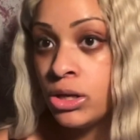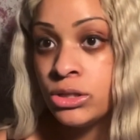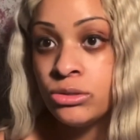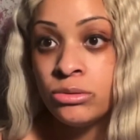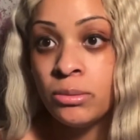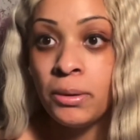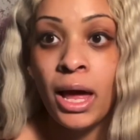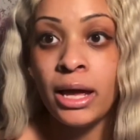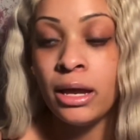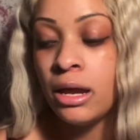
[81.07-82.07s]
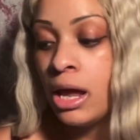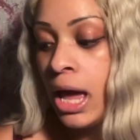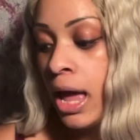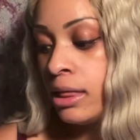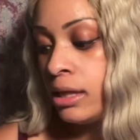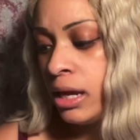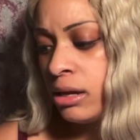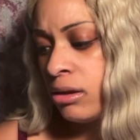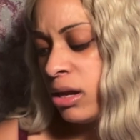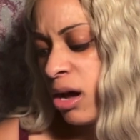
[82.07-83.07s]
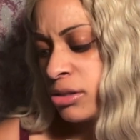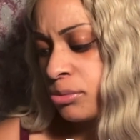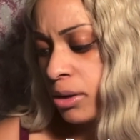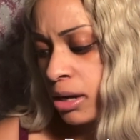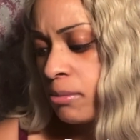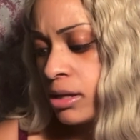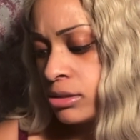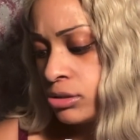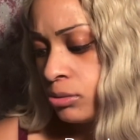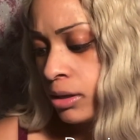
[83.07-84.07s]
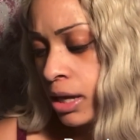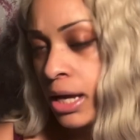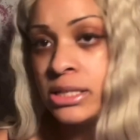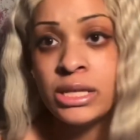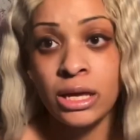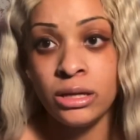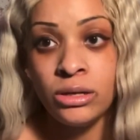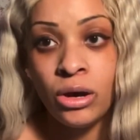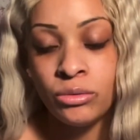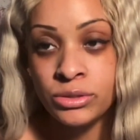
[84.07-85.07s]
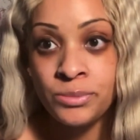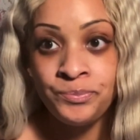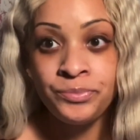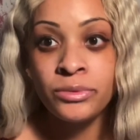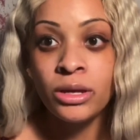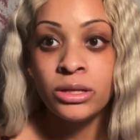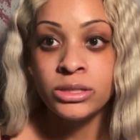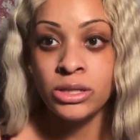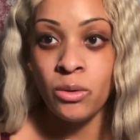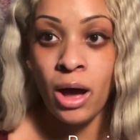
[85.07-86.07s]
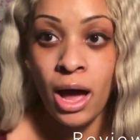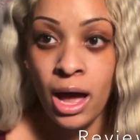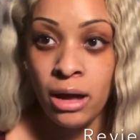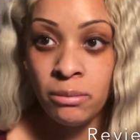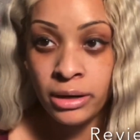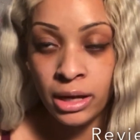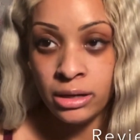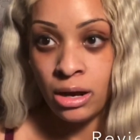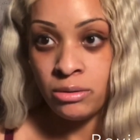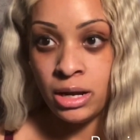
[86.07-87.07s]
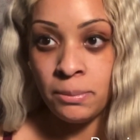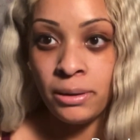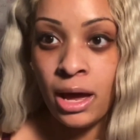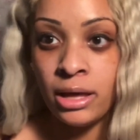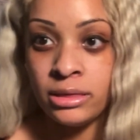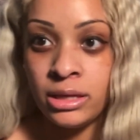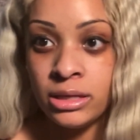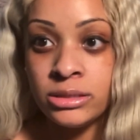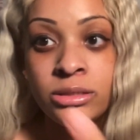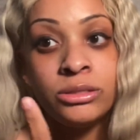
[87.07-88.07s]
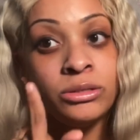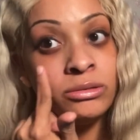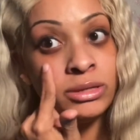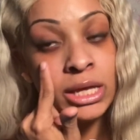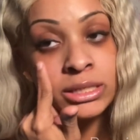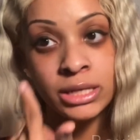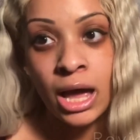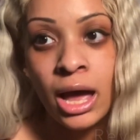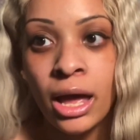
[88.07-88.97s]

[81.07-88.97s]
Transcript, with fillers: to apply it. And then it, also recommends doing a second coat. So I went ahead and already applied this to this eye.